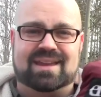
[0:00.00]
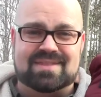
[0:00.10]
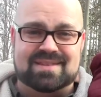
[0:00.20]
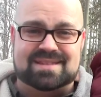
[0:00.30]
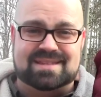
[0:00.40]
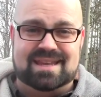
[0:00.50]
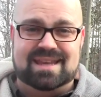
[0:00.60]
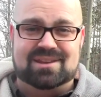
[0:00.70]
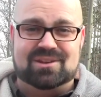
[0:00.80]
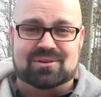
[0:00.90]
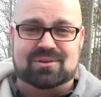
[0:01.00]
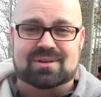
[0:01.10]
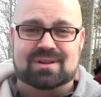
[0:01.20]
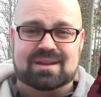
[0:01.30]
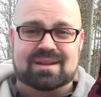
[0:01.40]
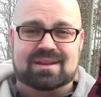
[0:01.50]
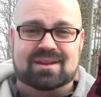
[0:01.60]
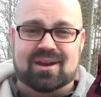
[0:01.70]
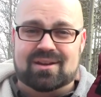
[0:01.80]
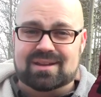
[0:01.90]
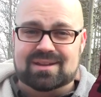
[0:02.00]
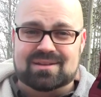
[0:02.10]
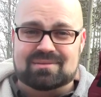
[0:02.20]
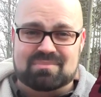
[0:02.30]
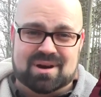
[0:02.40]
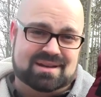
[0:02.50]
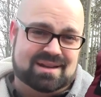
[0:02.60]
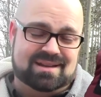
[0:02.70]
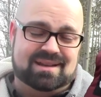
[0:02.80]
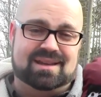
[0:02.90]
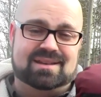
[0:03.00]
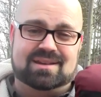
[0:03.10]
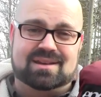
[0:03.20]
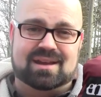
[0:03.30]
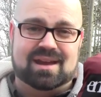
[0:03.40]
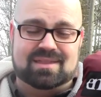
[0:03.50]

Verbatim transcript: Again, this is the ENO Guardian bug net and uh,